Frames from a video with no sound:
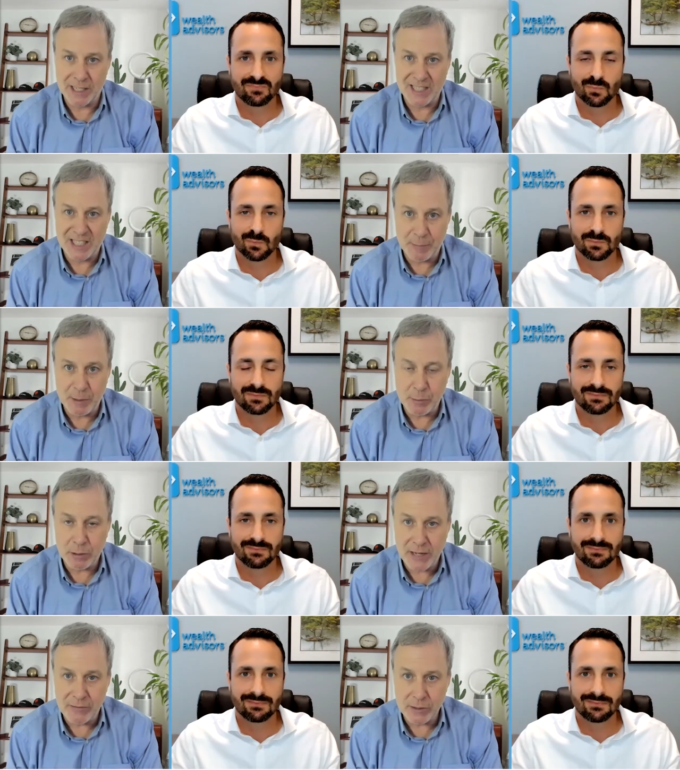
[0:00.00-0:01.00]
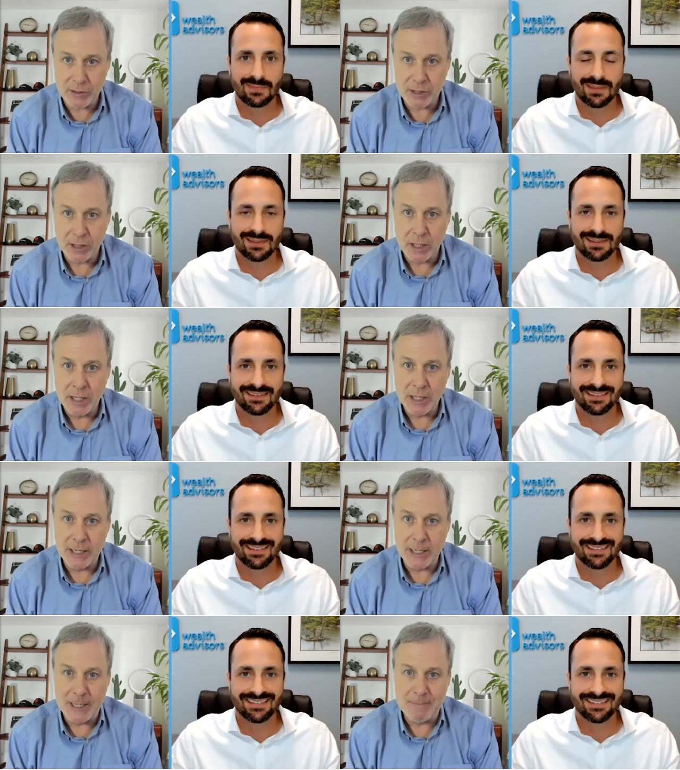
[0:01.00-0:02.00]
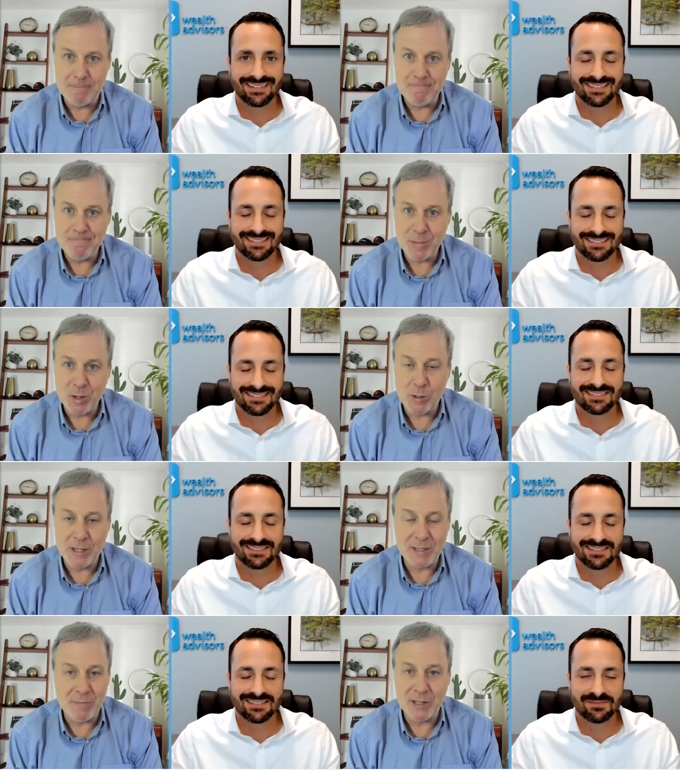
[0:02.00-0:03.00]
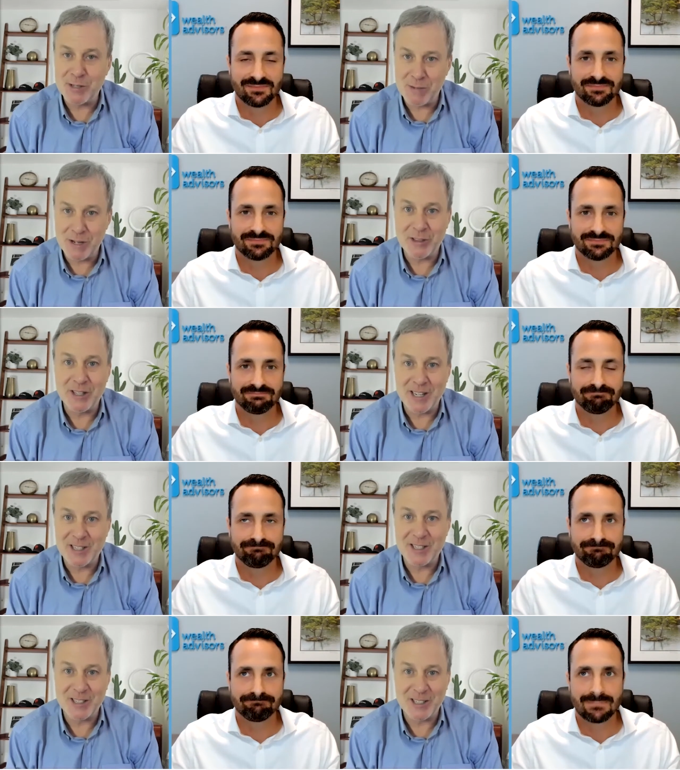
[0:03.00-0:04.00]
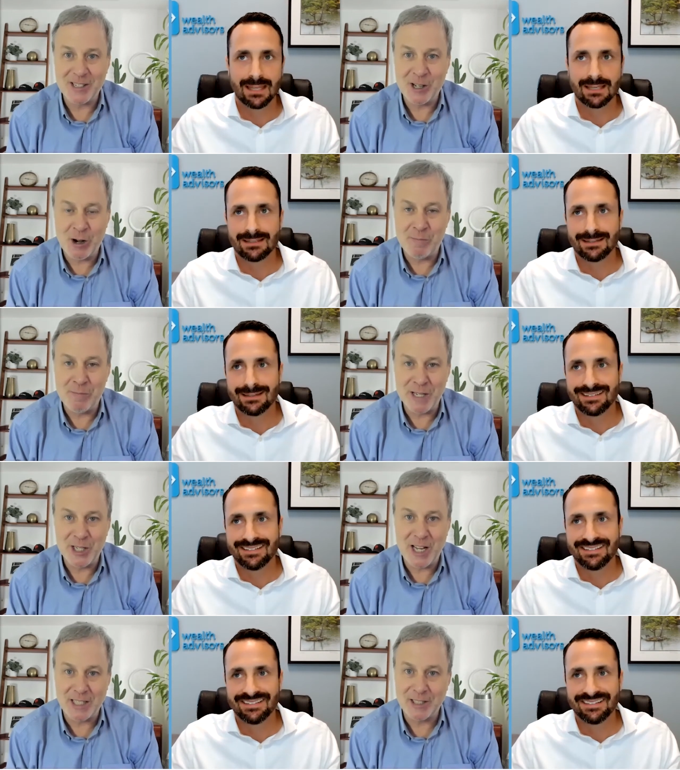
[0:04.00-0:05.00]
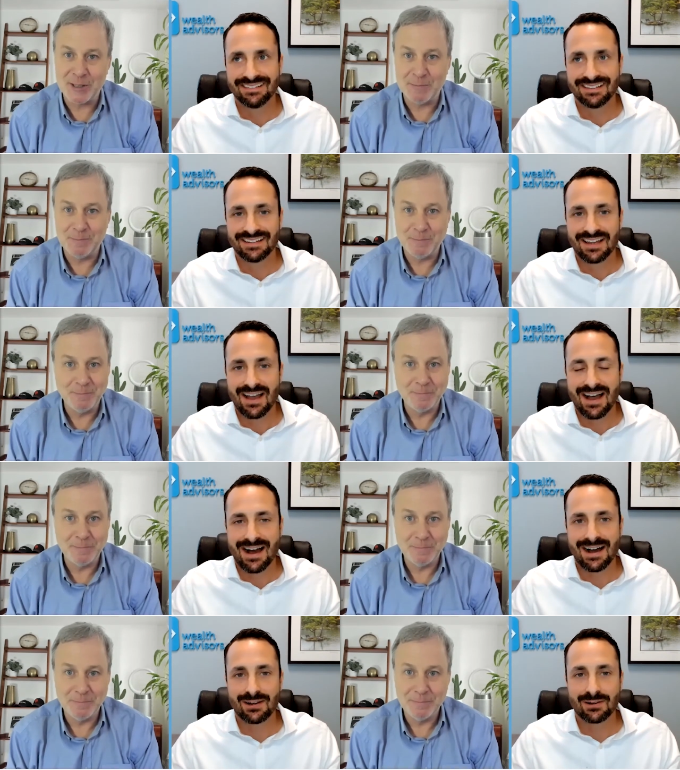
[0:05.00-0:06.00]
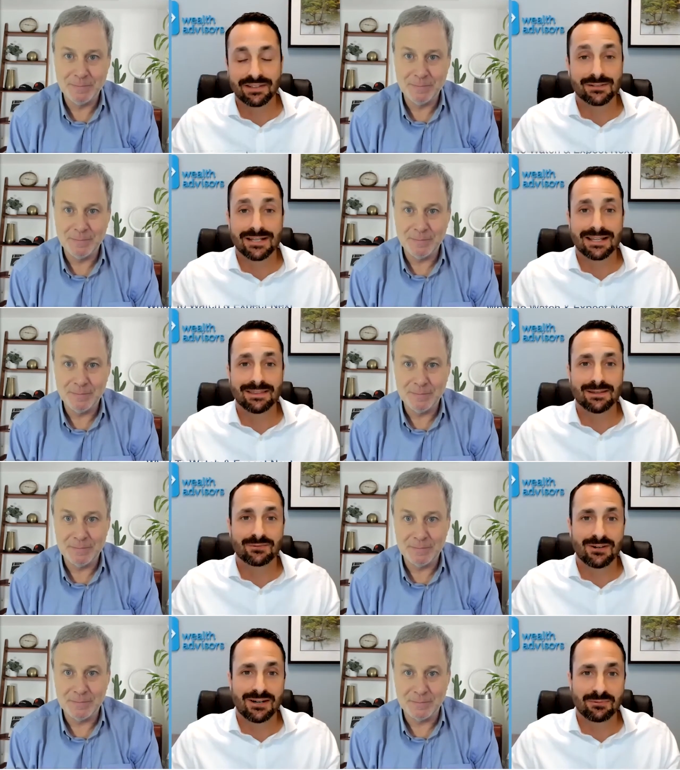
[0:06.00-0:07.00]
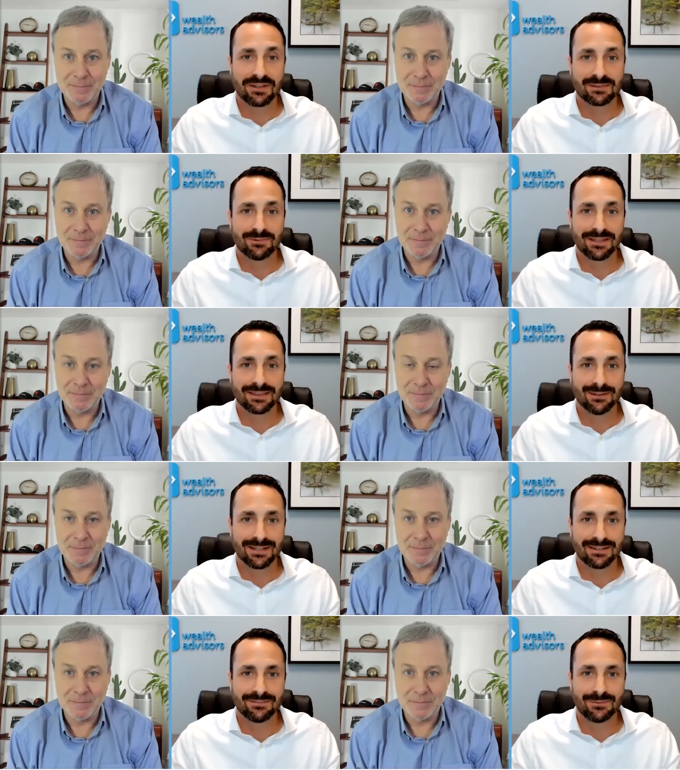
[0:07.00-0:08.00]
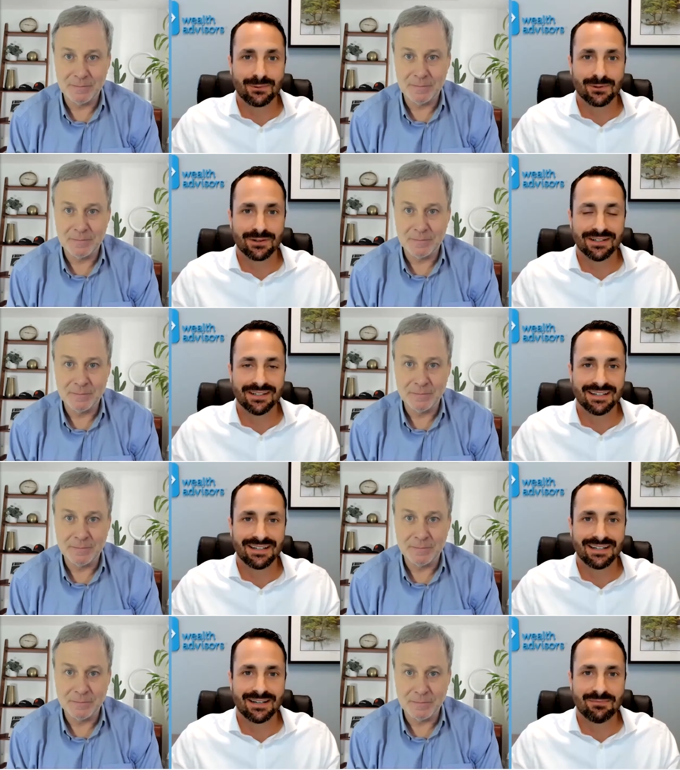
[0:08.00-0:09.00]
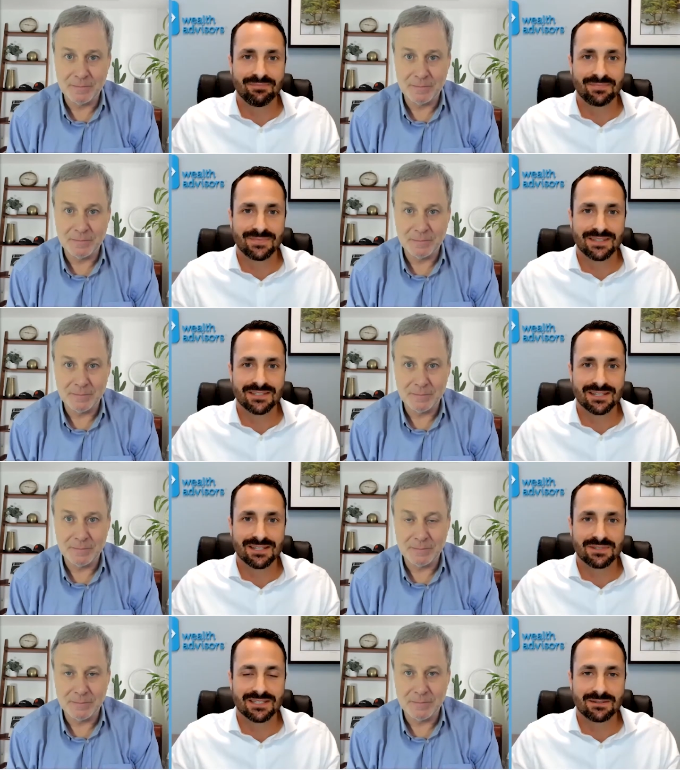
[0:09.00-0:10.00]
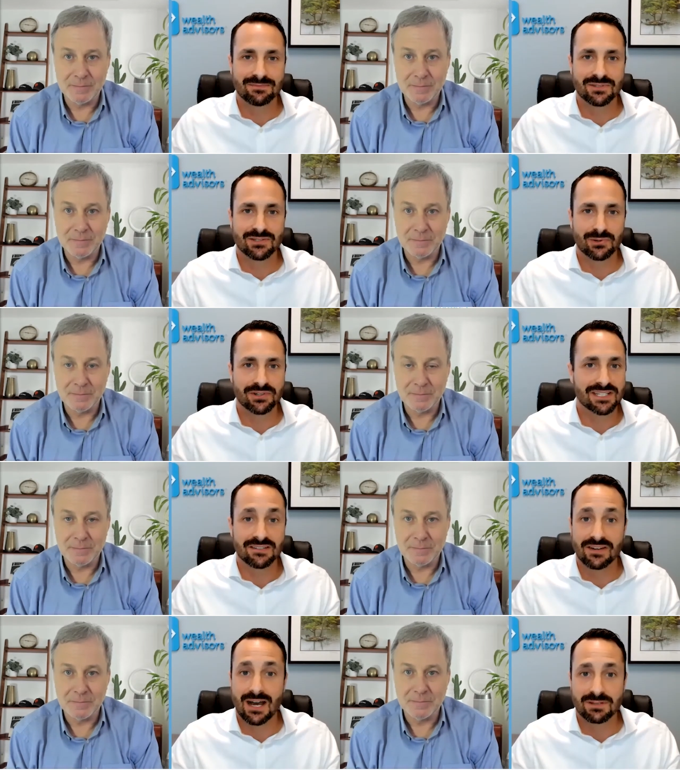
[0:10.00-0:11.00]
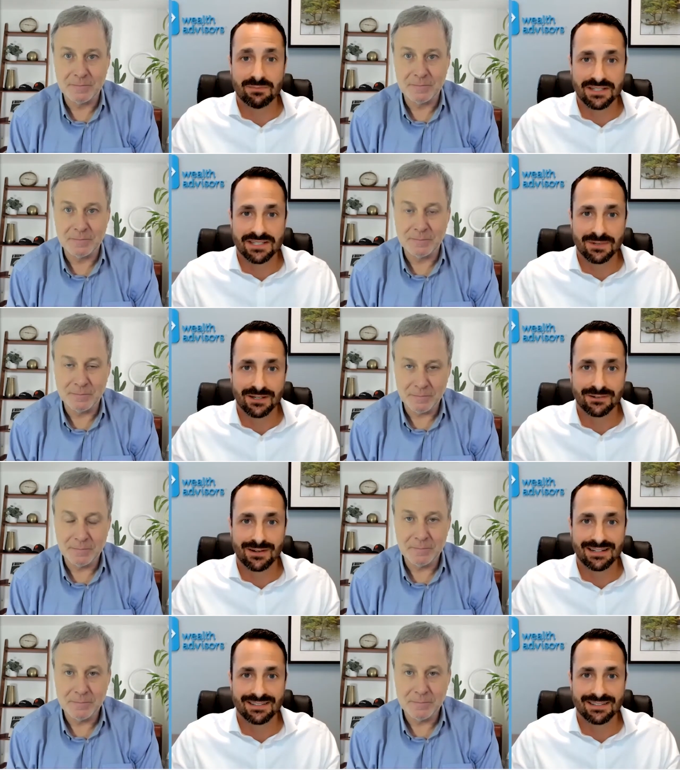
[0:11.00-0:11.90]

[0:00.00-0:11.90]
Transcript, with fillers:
Speaker 1: acceptable levels? Um, or is it month to month and I should just calm my jets?
Speaker 2: I don't think there's anything wrong with with looking for um, some some sources of optimism, right,